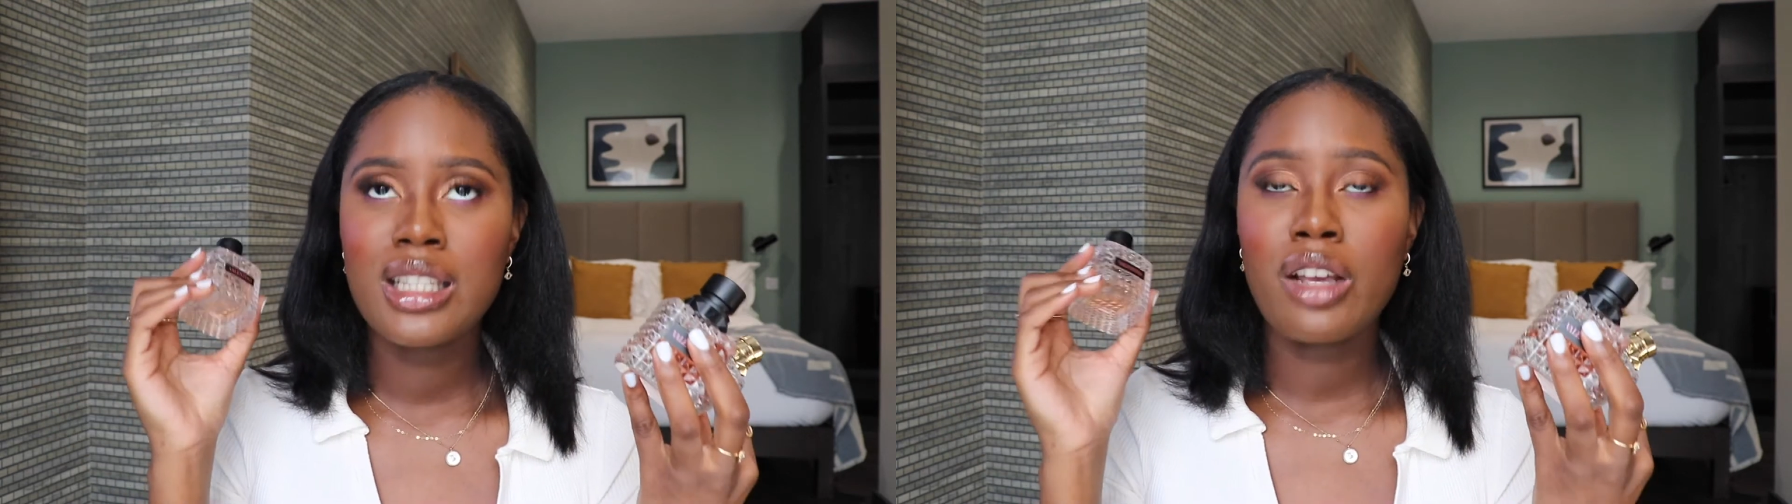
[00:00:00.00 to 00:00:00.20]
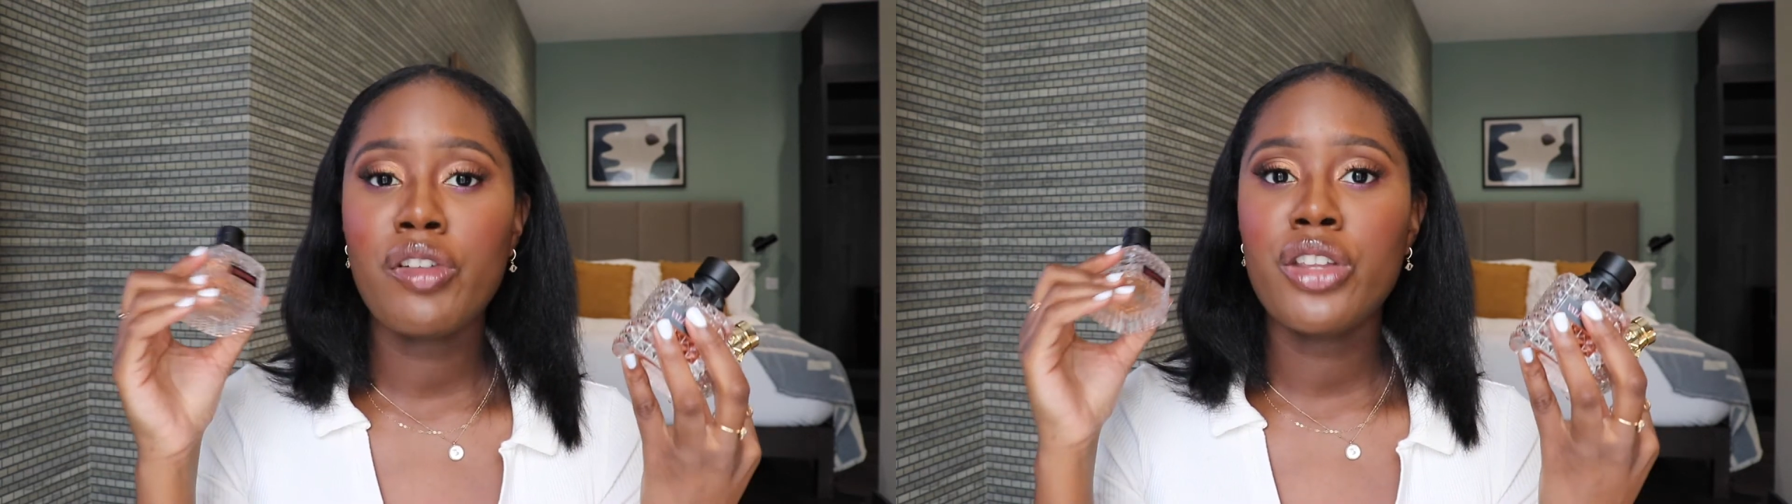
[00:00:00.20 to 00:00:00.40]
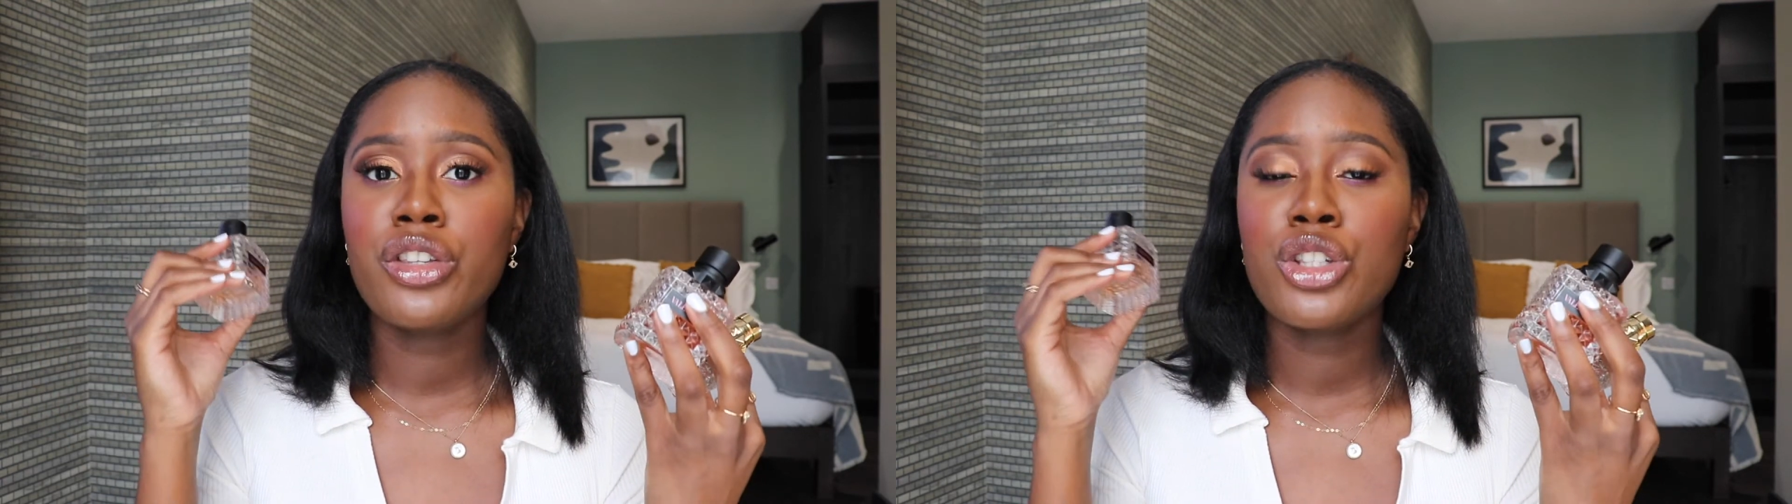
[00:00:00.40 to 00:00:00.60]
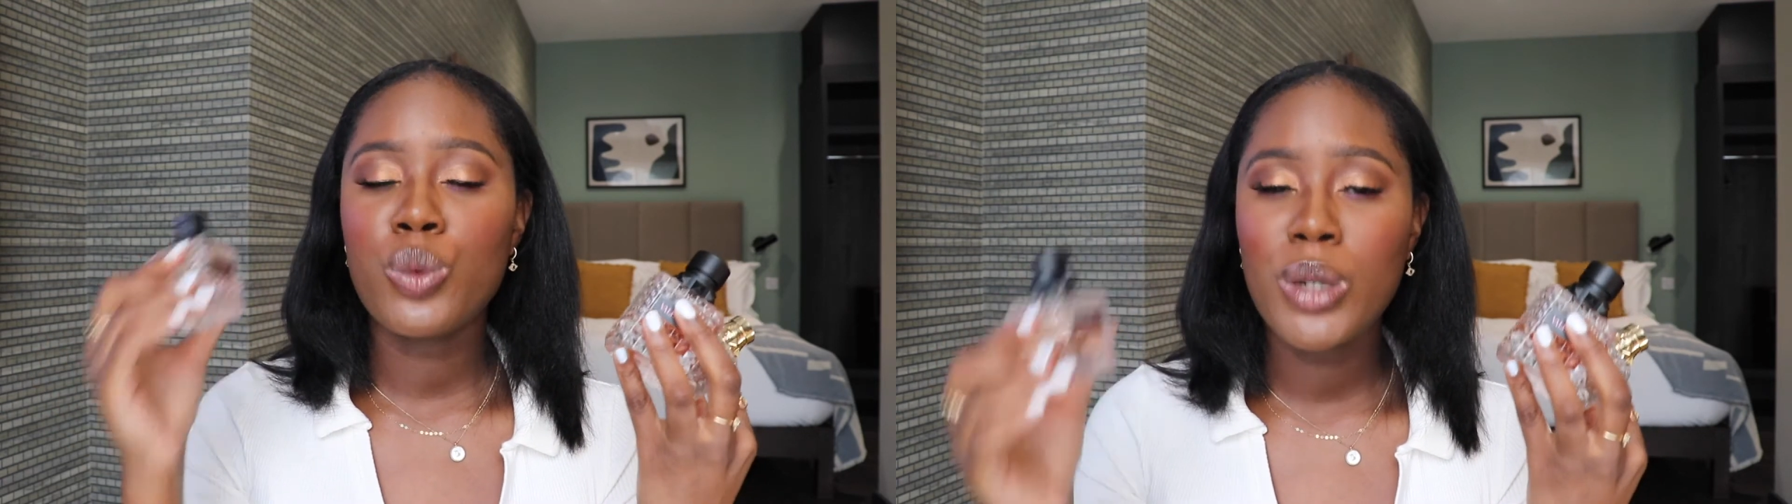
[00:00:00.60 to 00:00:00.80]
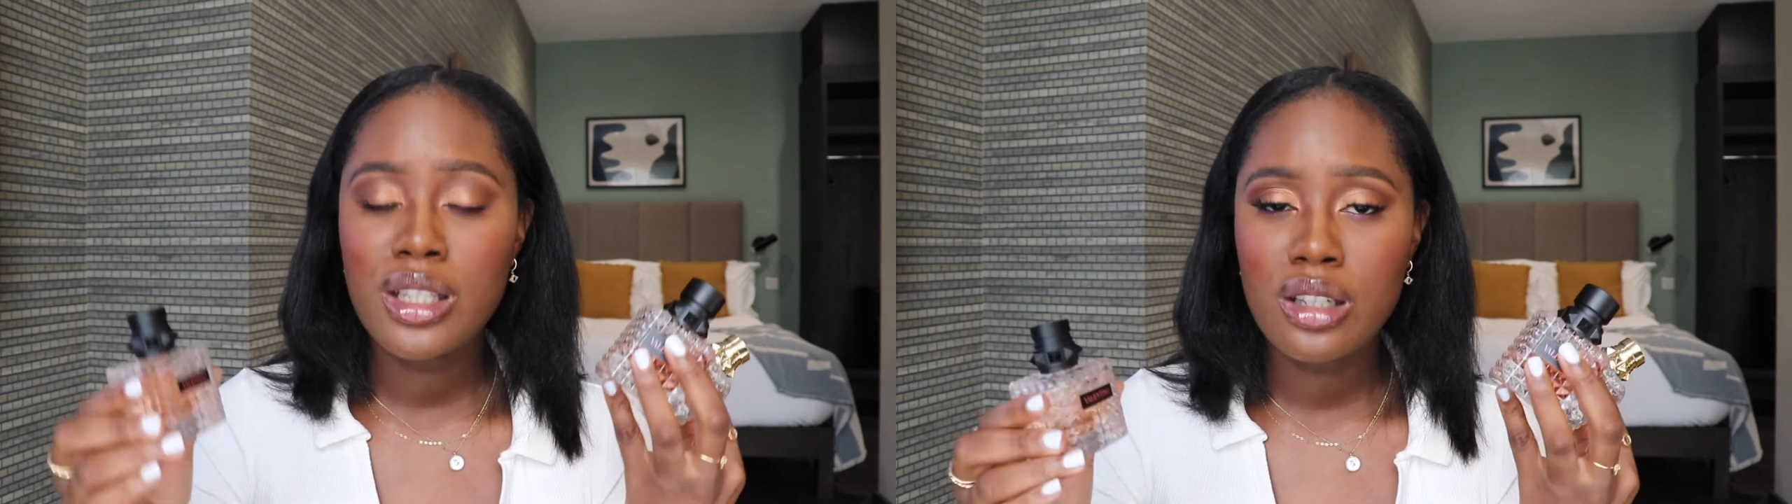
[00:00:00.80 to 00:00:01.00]
is definitely the
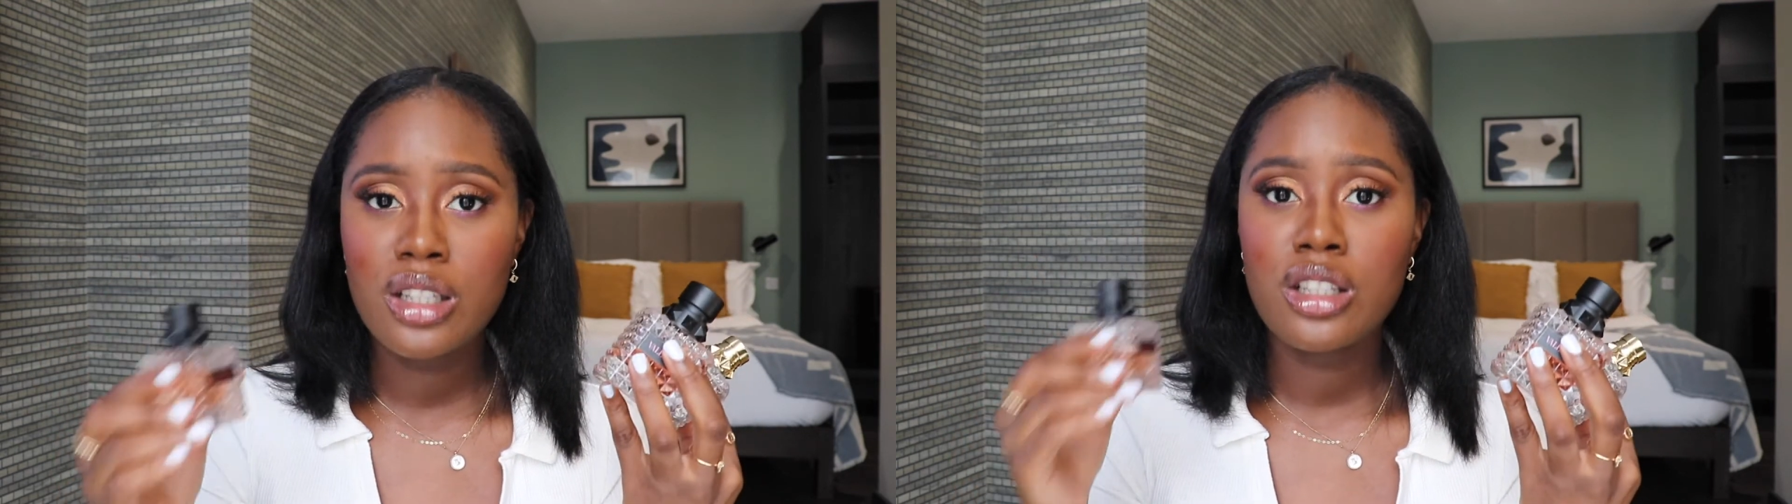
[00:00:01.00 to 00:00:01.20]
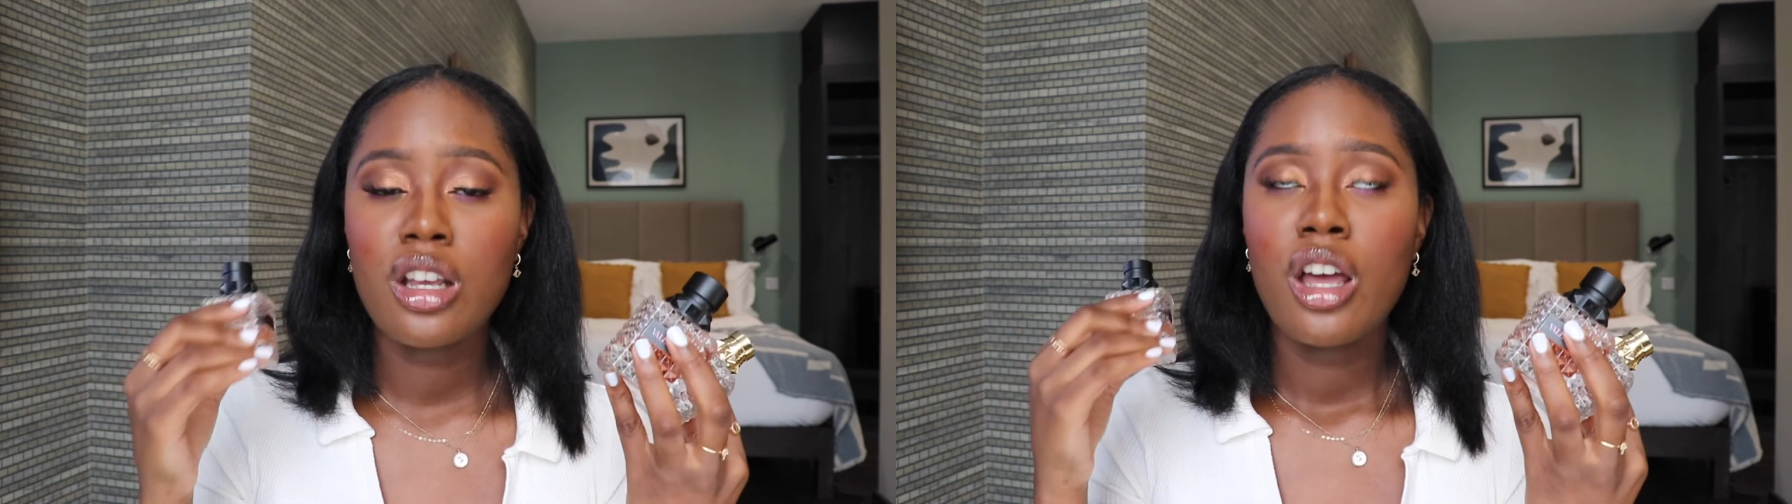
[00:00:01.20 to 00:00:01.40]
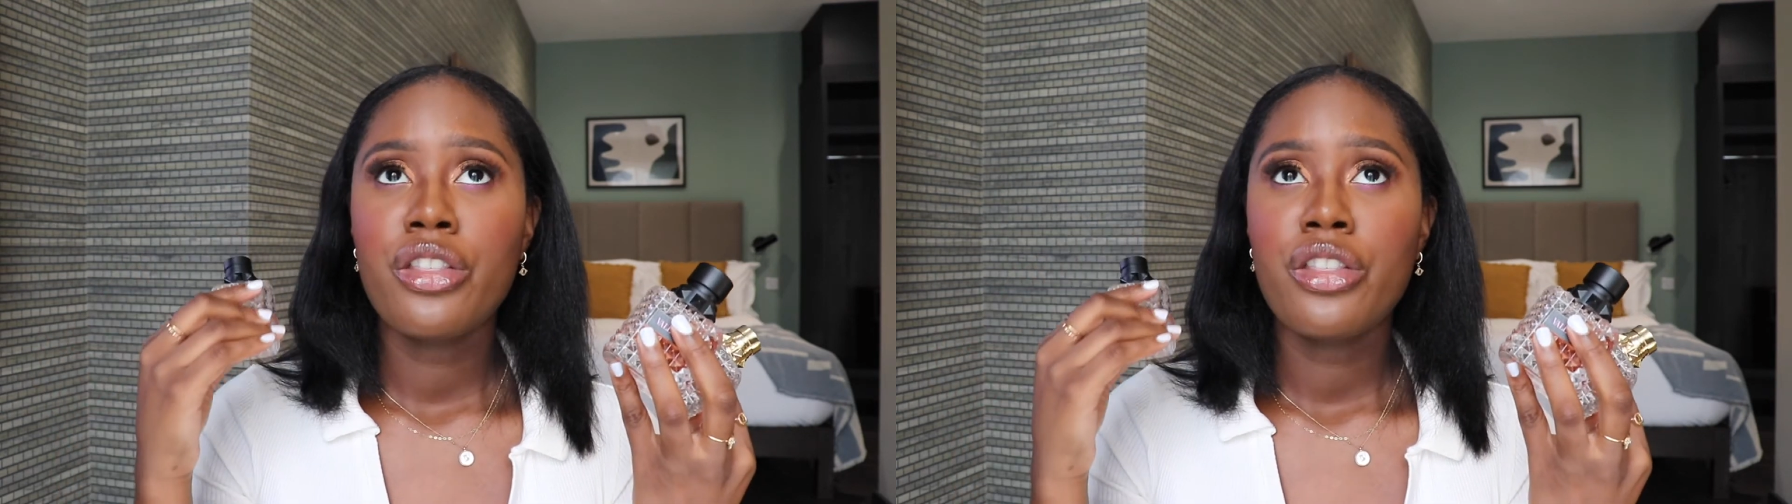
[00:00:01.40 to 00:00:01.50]
sweetest,